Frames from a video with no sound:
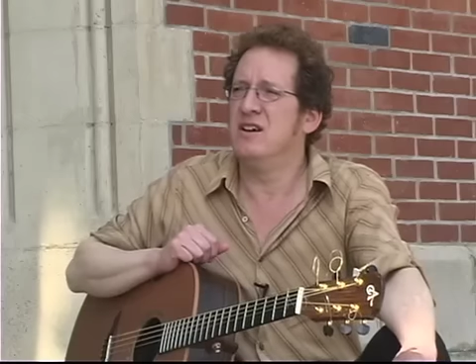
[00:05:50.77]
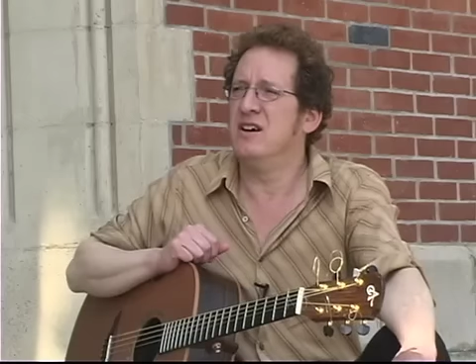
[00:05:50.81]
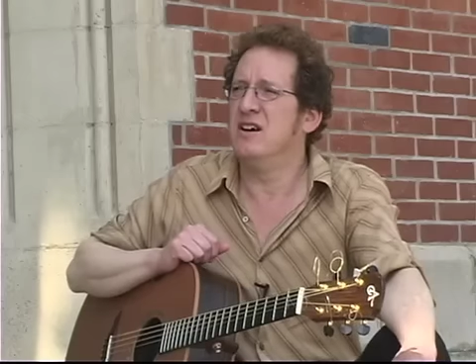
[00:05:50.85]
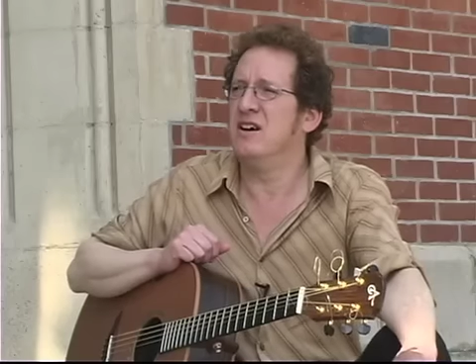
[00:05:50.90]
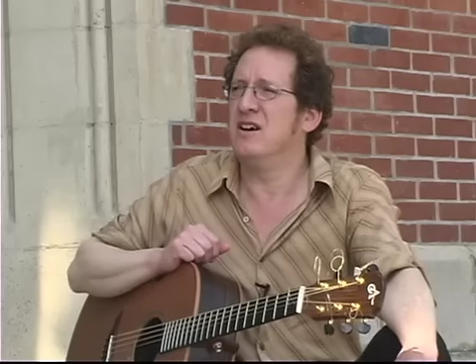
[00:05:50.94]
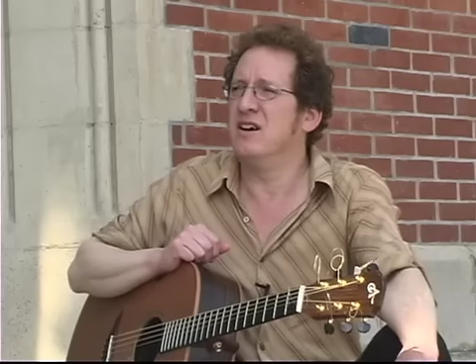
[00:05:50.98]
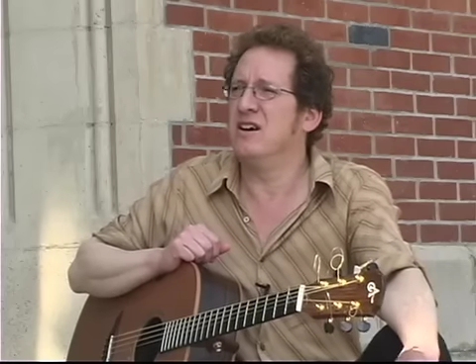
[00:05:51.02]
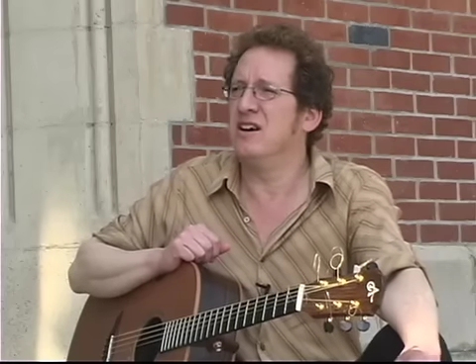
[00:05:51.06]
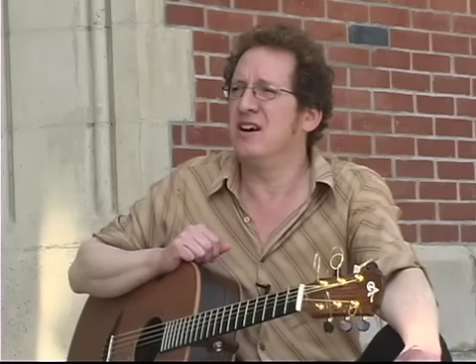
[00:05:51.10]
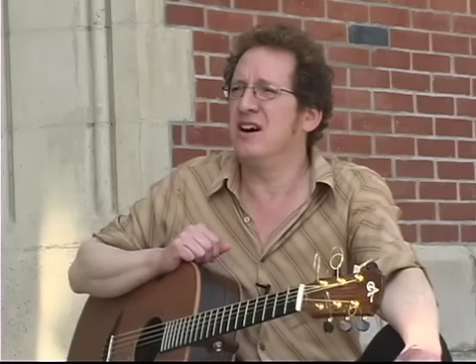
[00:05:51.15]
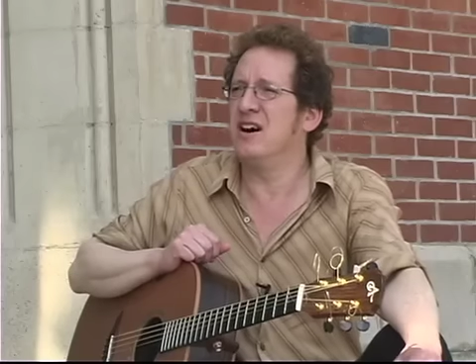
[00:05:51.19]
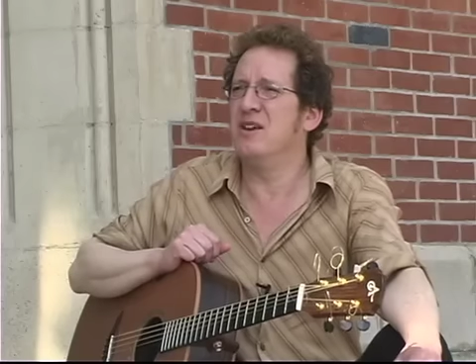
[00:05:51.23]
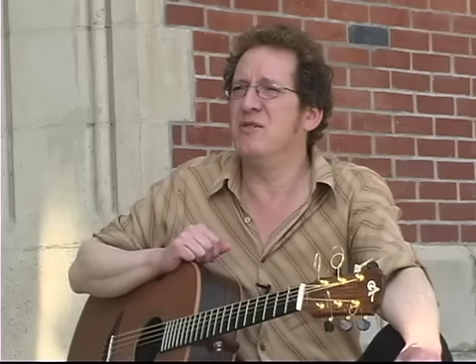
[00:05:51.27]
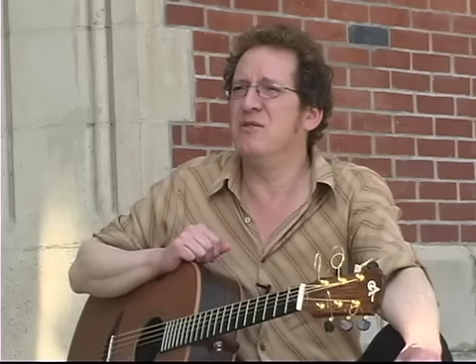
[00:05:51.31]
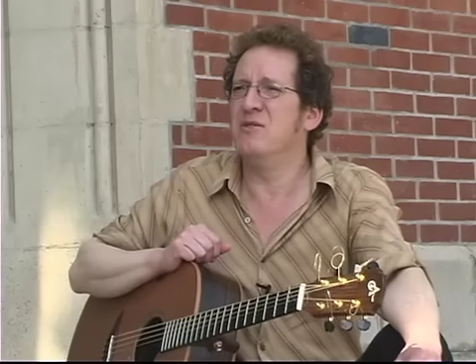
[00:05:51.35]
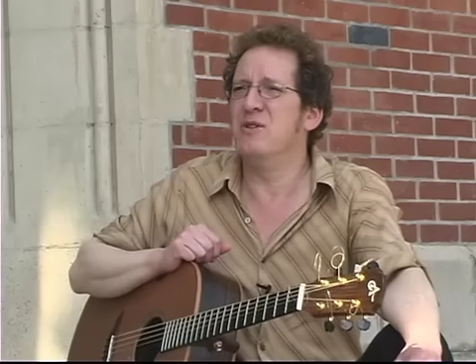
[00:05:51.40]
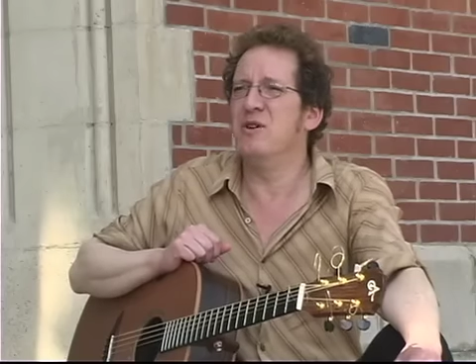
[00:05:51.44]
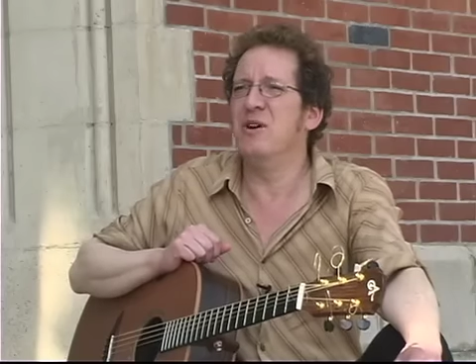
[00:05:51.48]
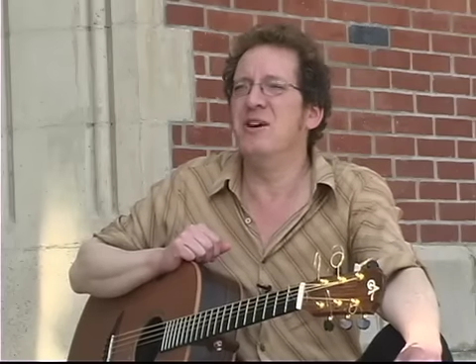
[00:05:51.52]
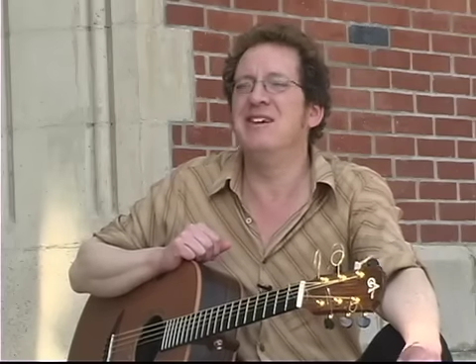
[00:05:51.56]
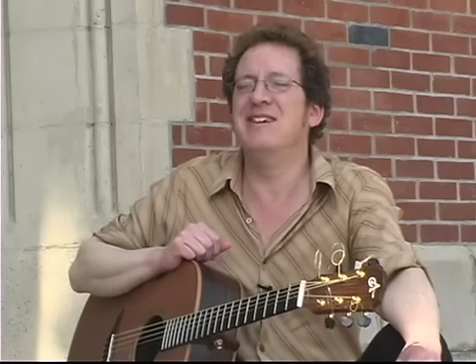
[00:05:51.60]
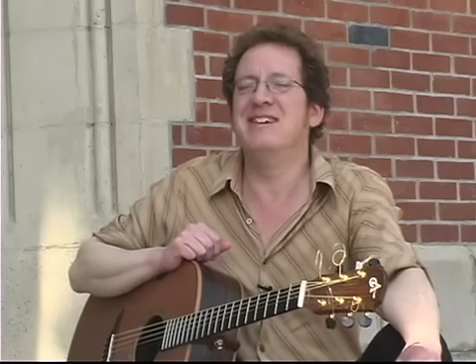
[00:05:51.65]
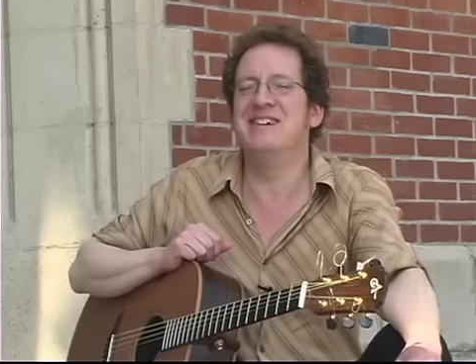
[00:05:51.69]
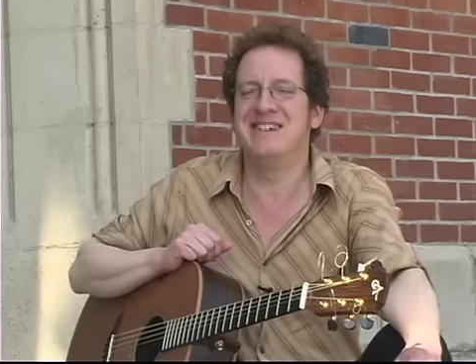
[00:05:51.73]
I
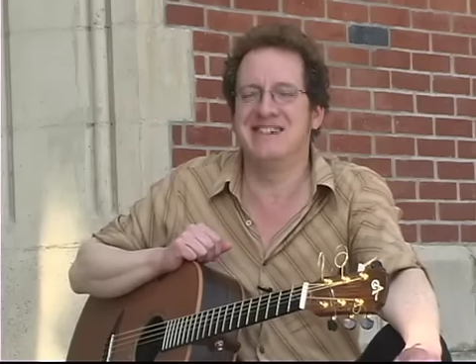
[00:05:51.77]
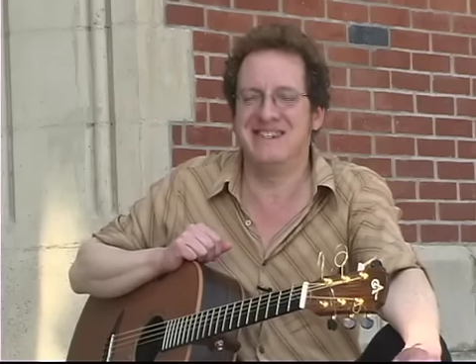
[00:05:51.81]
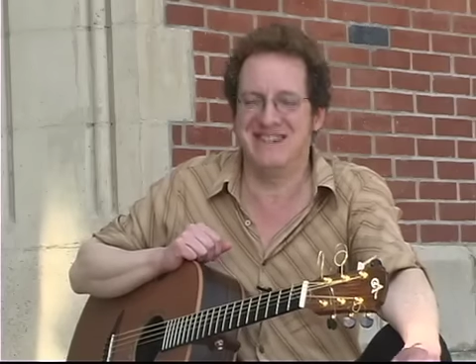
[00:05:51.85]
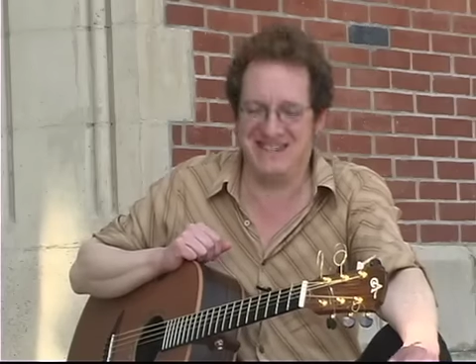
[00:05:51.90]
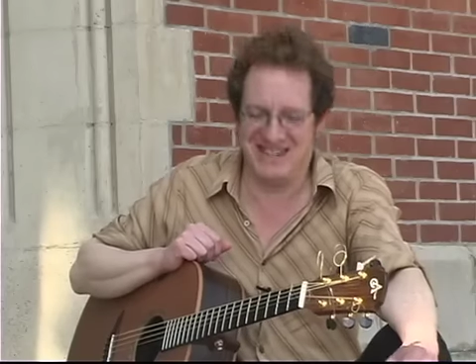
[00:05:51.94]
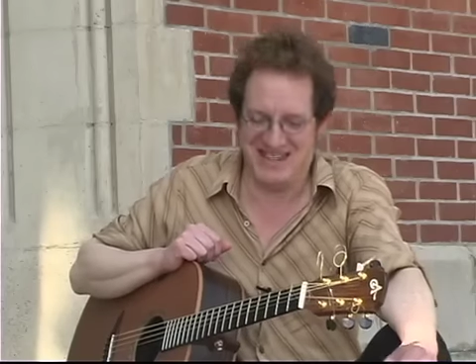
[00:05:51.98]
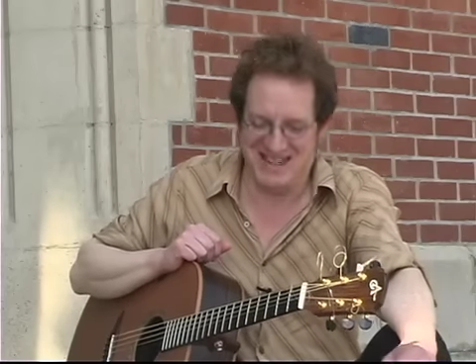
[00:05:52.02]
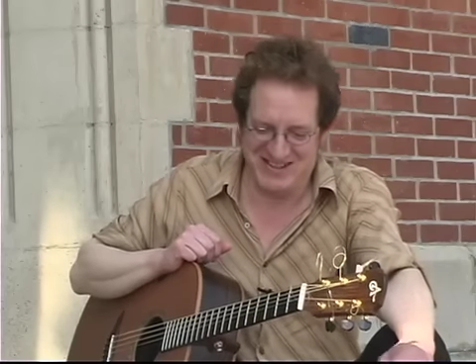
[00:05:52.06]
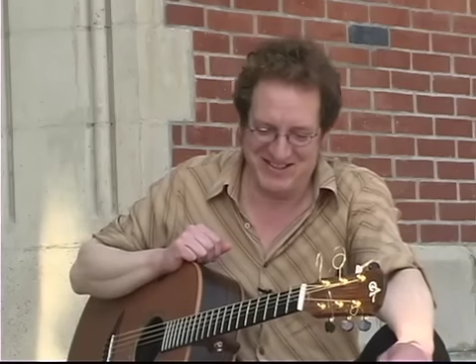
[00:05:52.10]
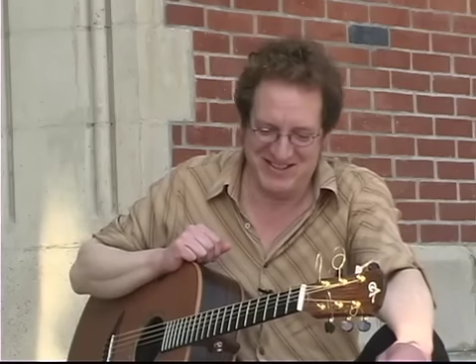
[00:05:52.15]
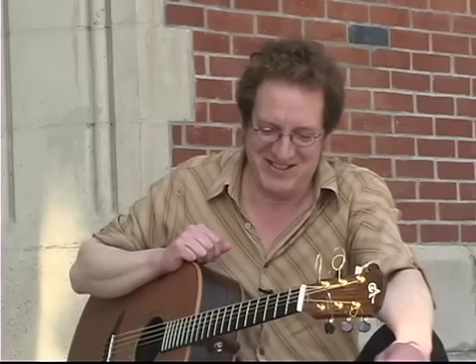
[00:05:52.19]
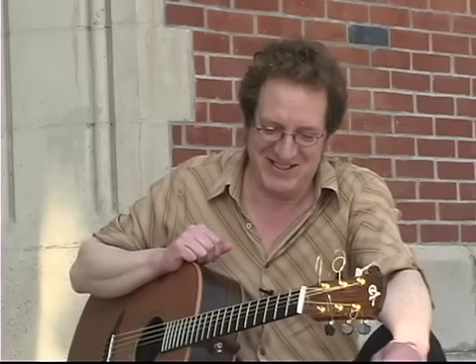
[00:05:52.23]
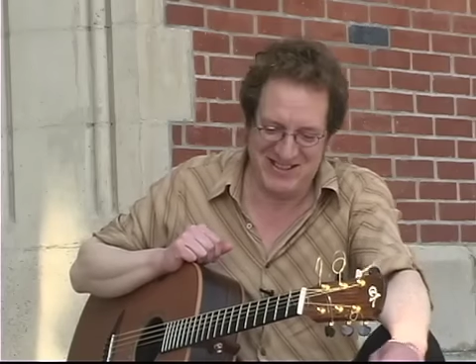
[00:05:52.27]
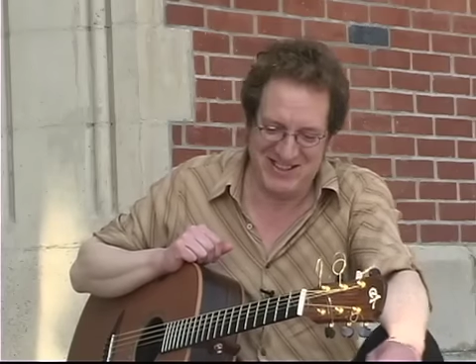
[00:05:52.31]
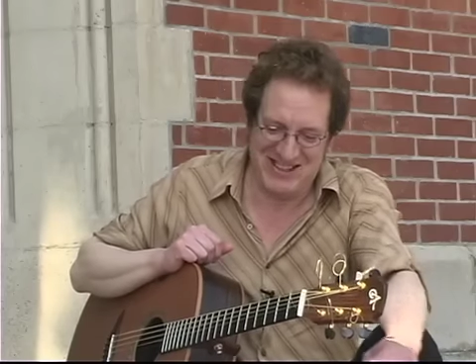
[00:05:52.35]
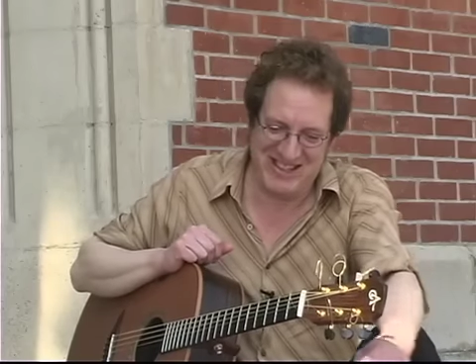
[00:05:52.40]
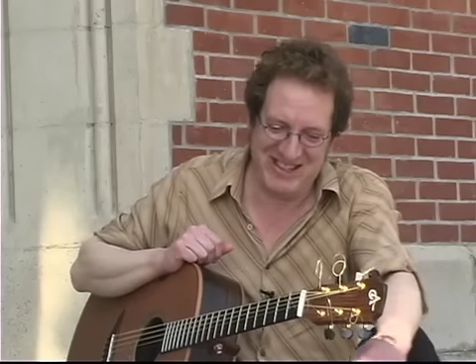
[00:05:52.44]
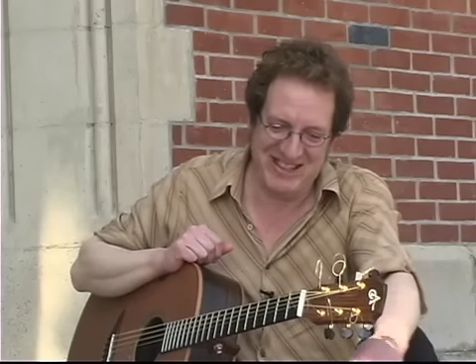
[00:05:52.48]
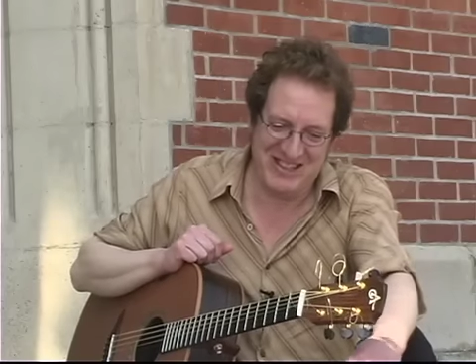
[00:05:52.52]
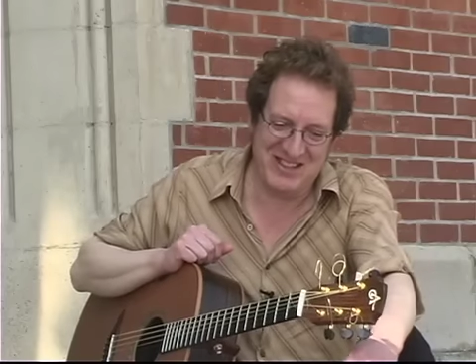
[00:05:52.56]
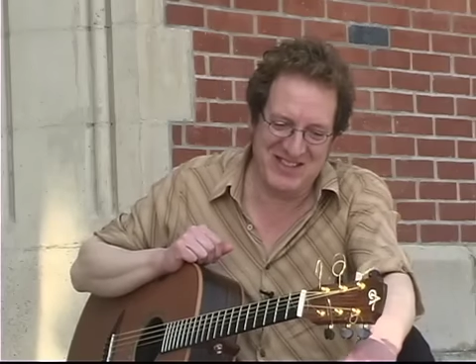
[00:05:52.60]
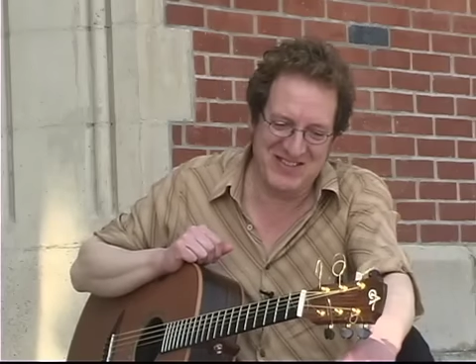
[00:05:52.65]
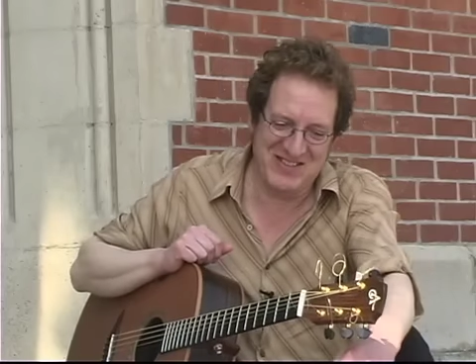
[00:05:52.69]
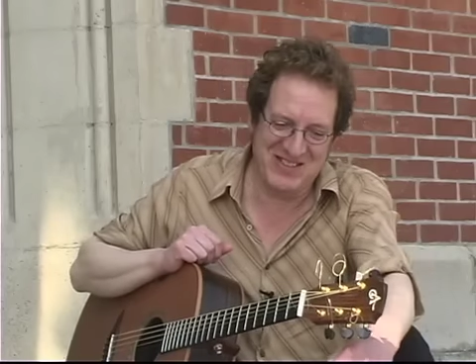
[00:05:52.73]
wrote I
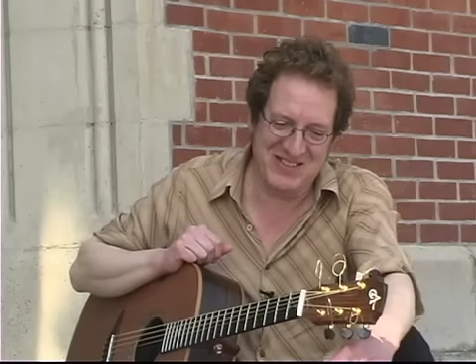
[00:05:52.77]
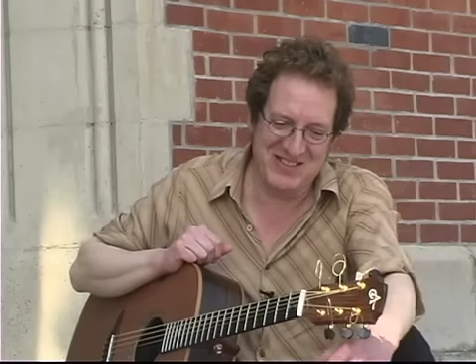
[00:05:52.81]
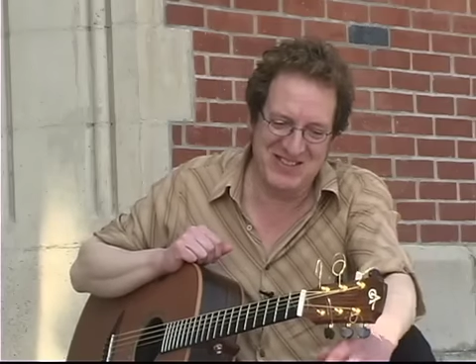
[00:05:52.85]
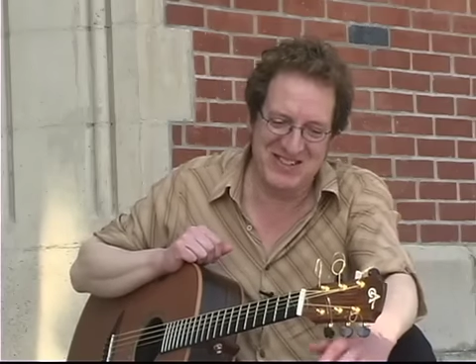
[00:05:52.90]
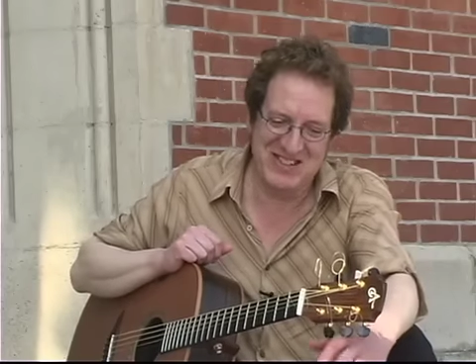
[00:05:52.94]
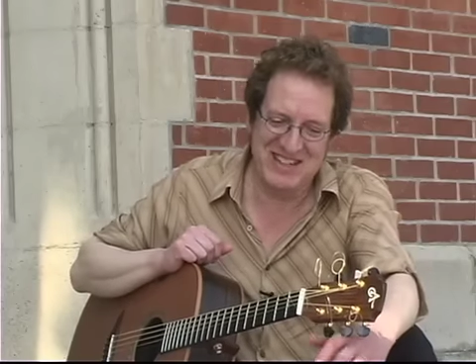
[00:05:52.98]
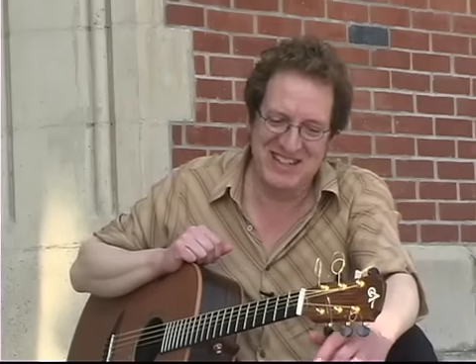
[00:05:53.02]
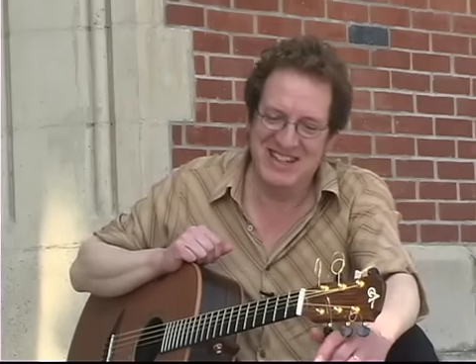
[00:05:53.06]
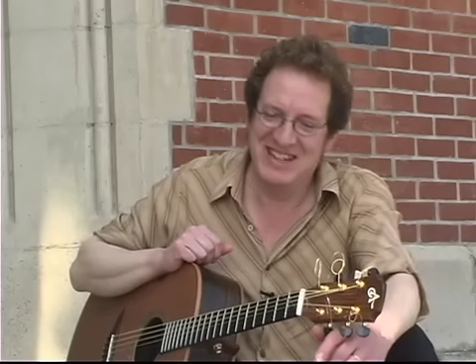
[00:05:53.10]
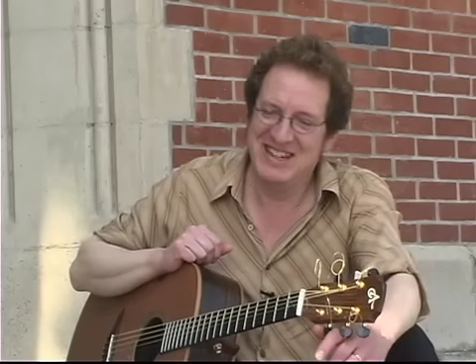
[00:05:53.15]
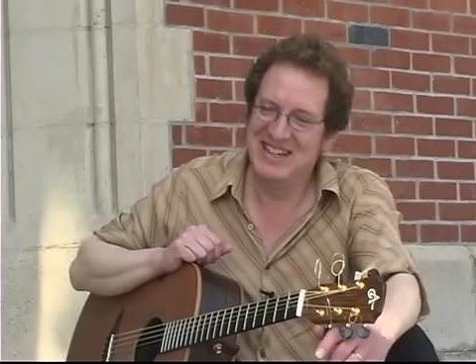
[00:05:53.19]
love you,